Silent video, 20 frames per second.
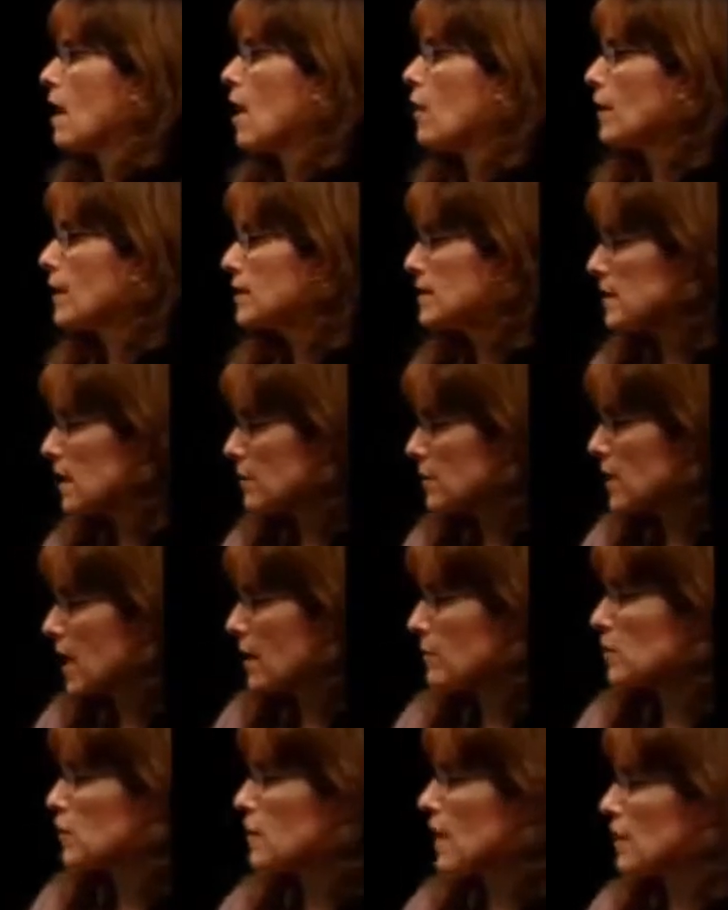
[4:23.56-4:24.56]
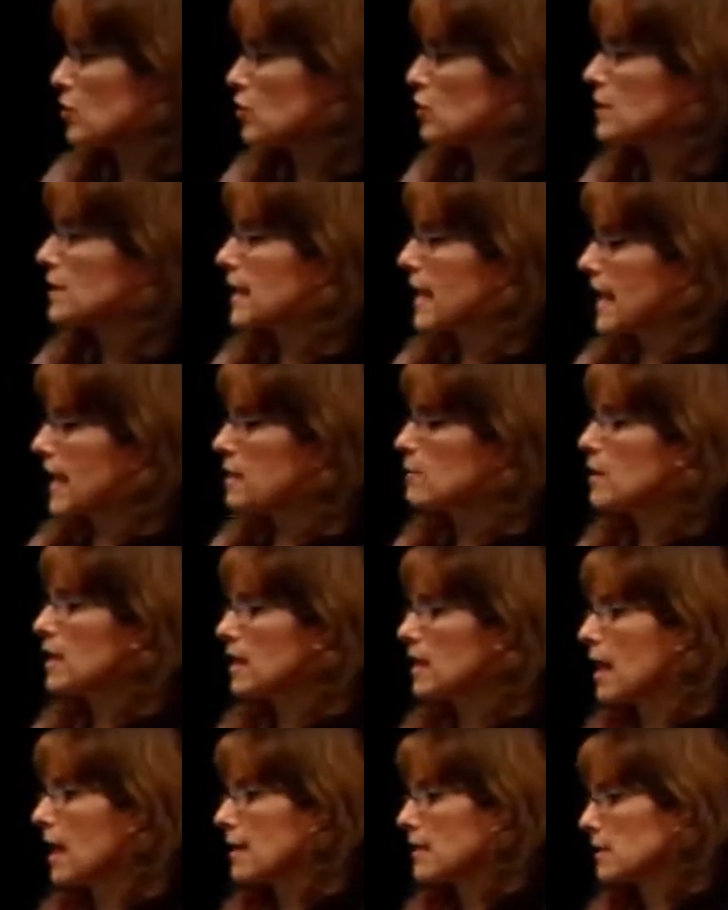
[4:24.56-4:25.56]
Okay, sometimes measures can be
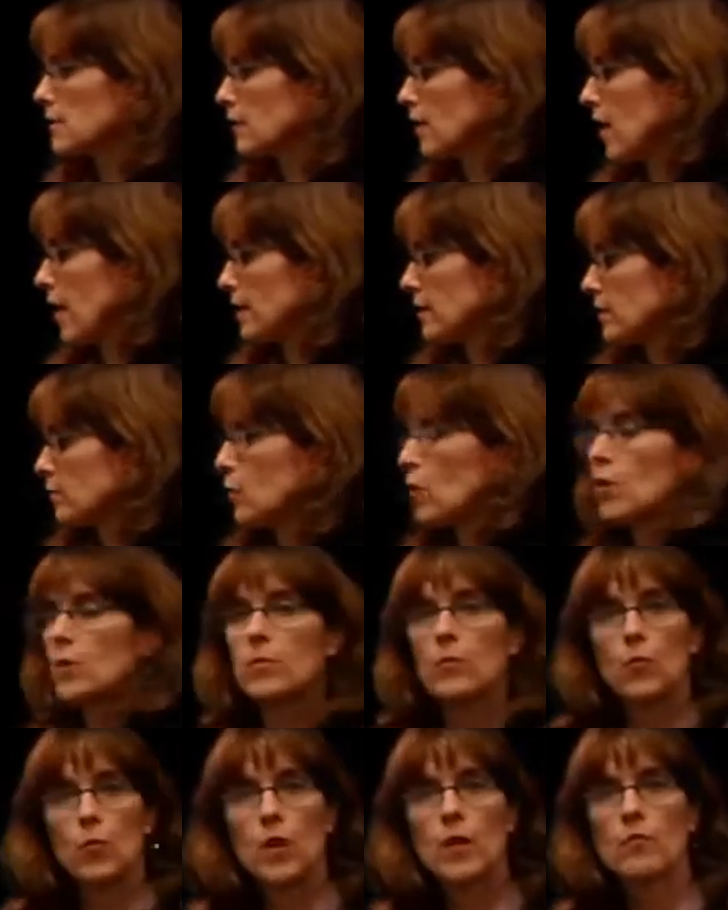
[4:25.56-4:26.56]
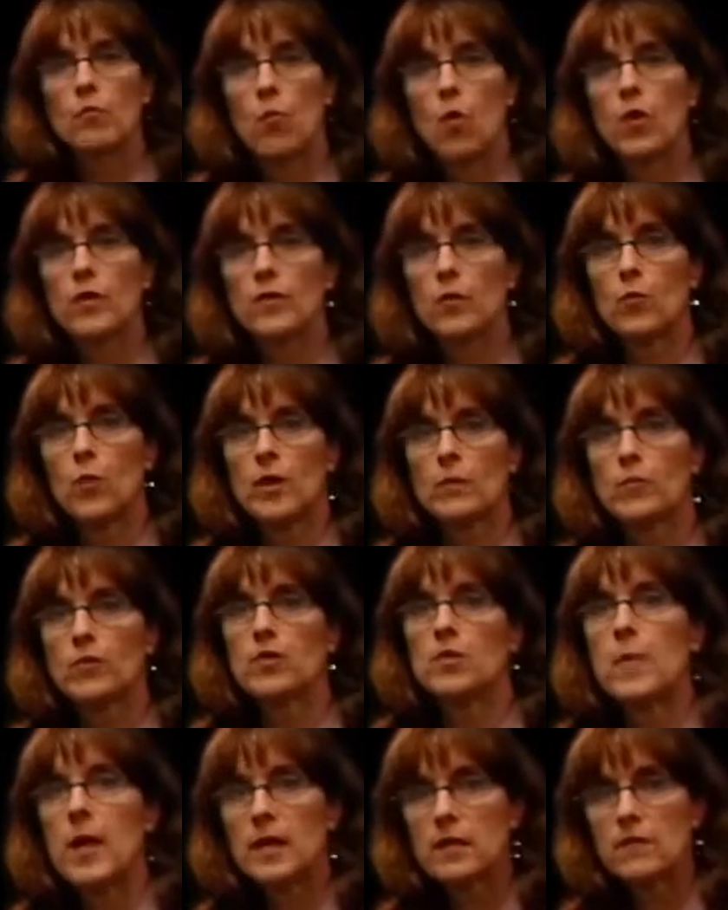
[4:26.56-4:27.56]
classified in more, one, more than one
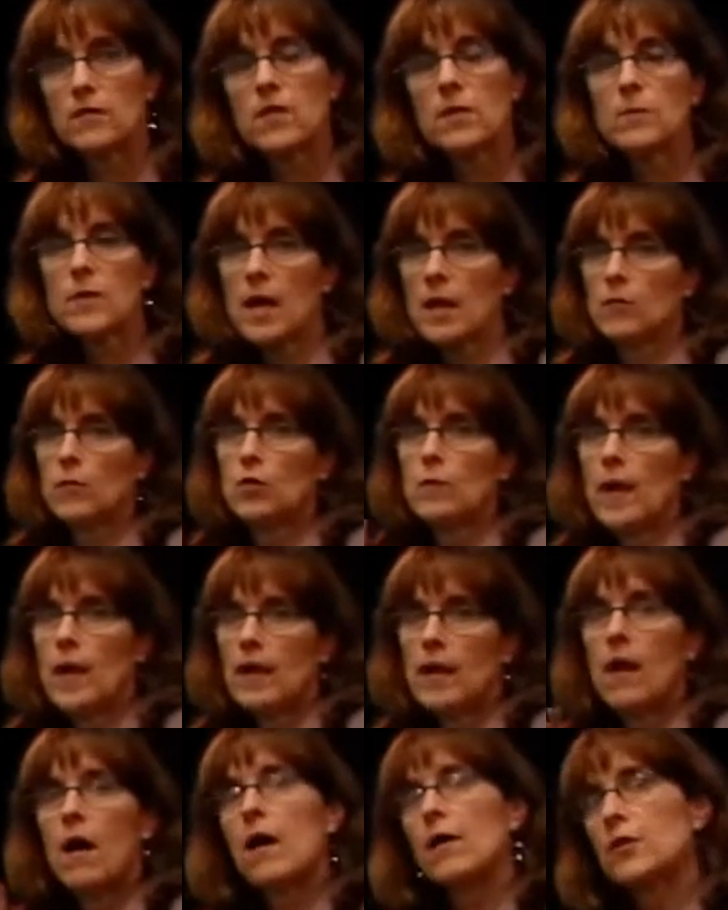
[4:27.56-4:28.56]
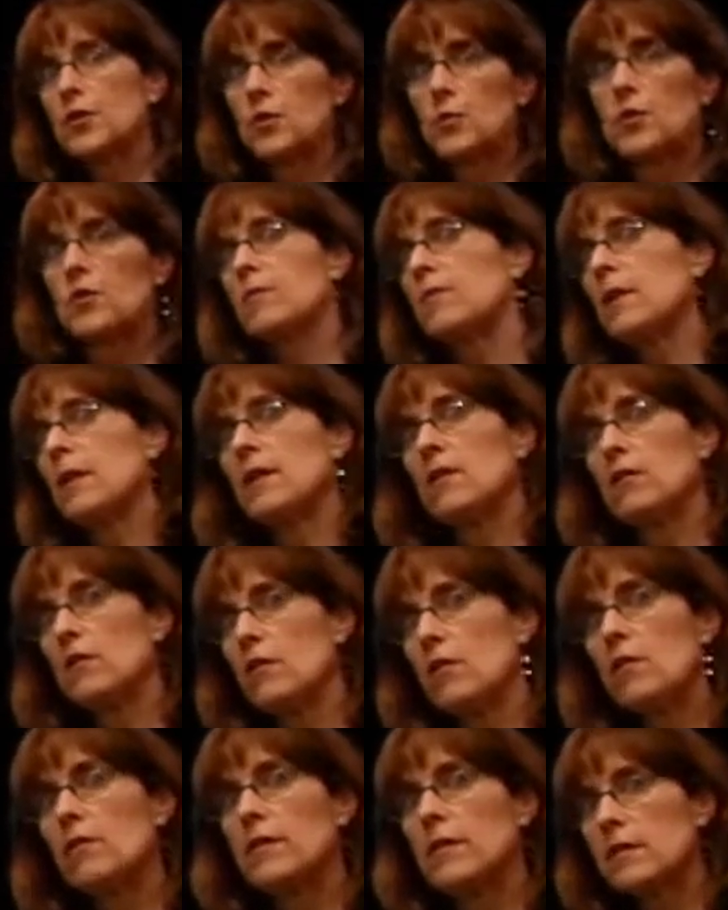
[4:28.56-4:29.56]
perspective. Sometimes you may argue with me, you
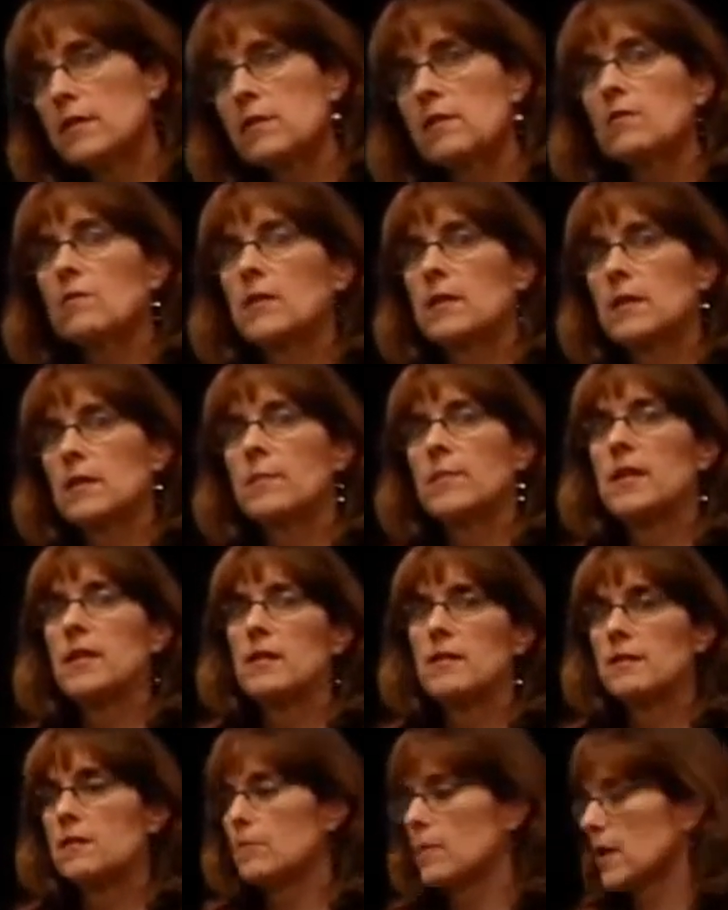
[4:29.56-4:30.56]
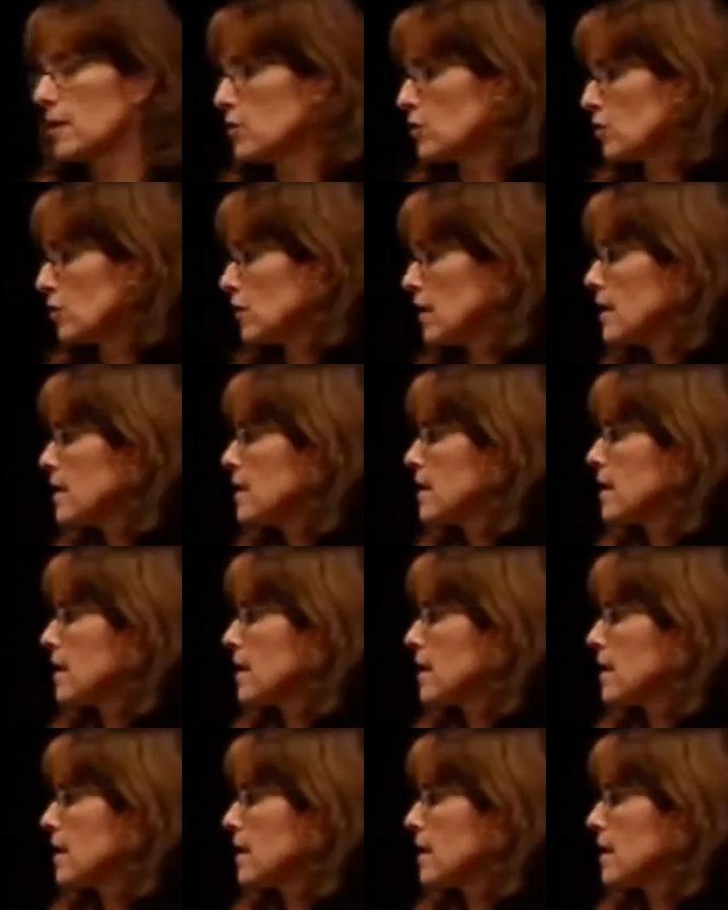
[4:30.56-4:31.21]
know, this could really be this measure.